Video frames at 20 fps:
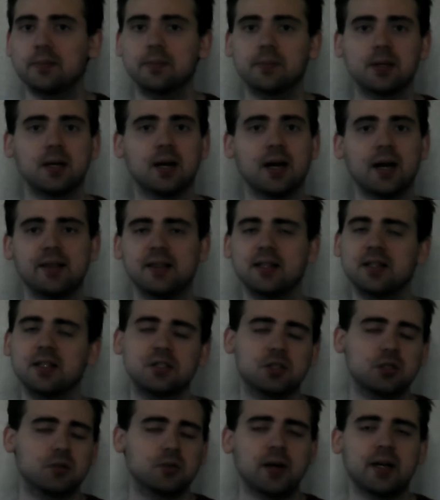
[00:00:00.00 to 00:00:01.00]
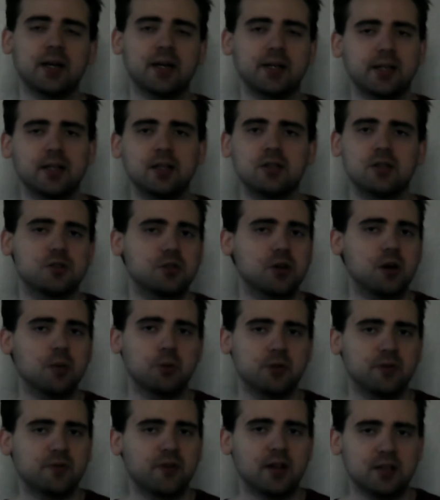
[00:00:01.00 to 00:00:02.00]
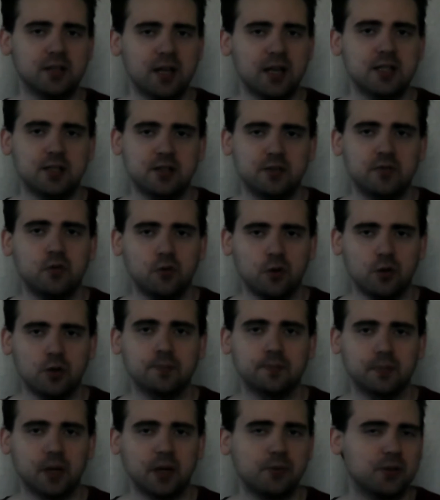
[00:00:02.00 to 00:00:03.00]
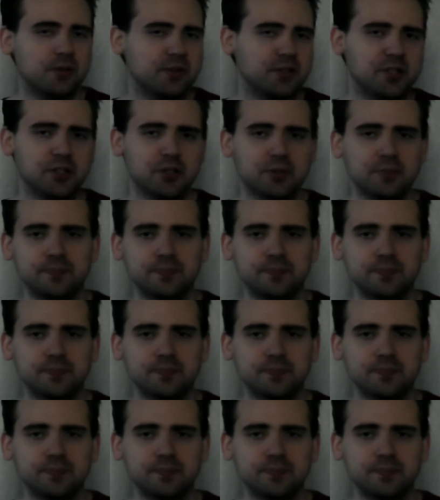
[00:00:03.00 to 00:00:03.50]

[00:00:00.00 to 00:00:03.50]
but I think it's a great idea to start with Fantastic Four. I really do.